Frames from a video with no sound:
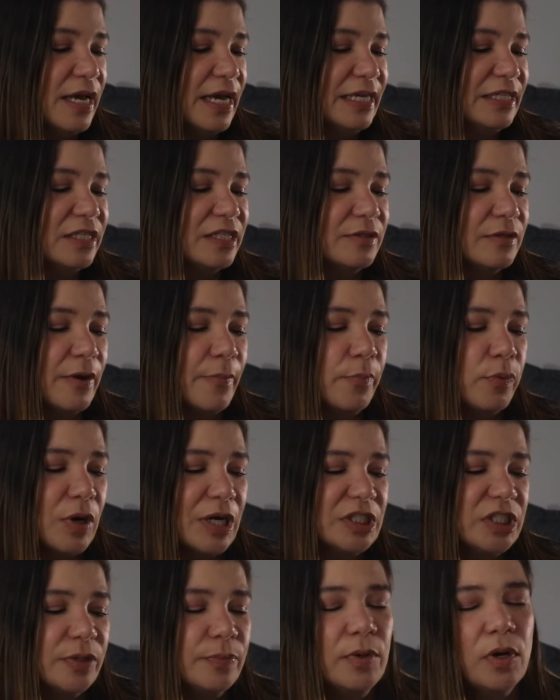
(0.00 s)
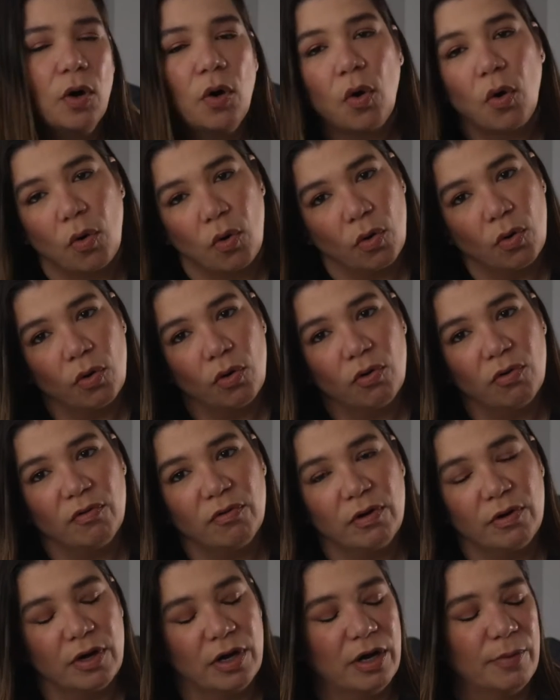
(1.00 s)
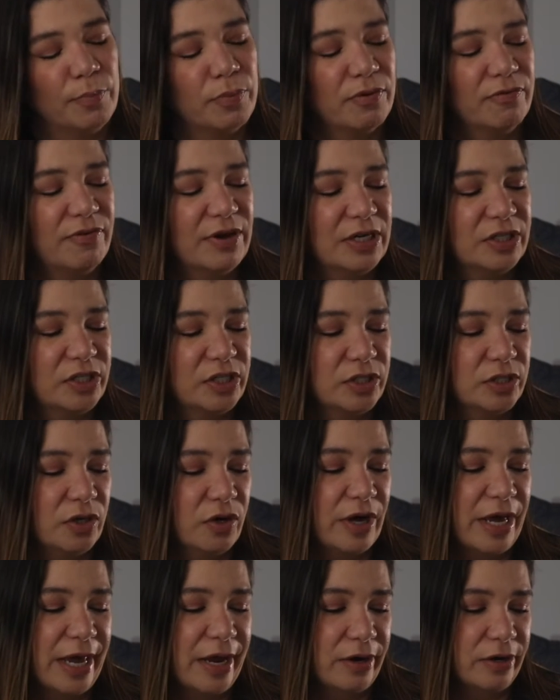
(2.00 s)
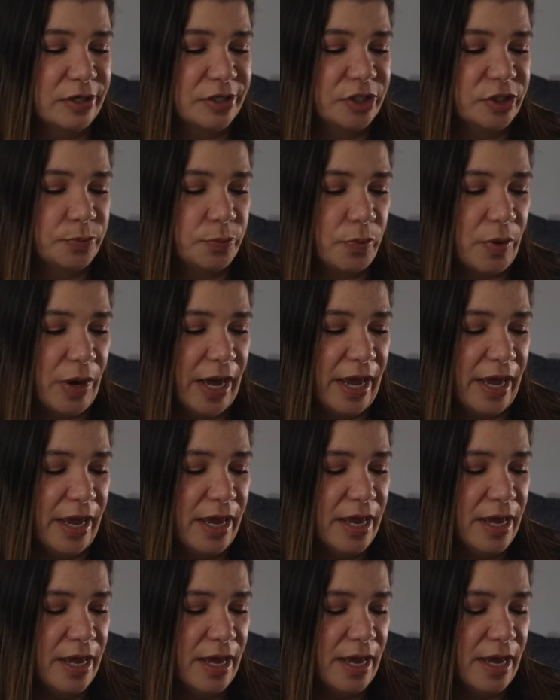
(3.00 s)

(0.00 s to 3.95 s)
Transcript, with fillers: It's a brushable whole uh, professional hairspray,